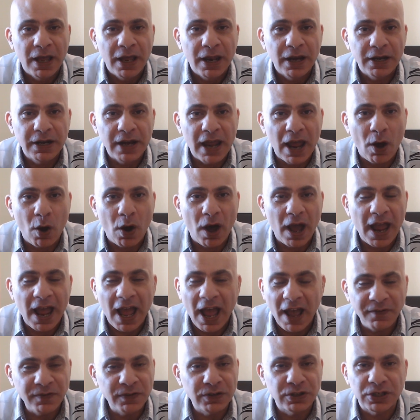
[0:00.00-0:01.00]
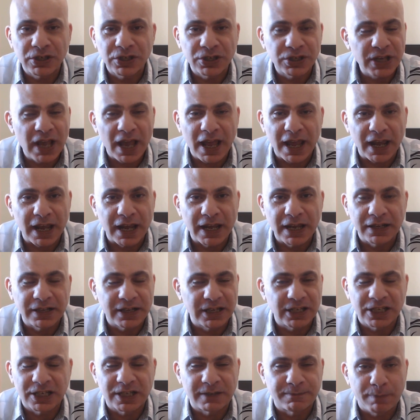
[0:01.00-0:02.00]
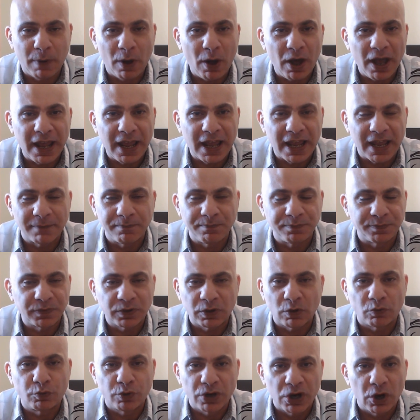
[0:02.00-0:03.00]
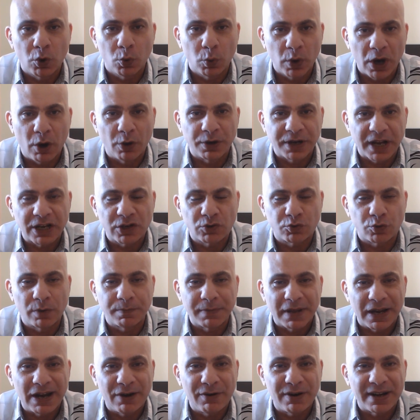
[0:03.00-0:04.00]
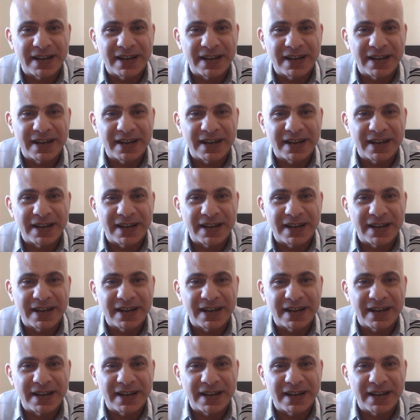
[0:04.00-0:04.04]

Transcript: Now, I have to say, despite the real world Ezra Miller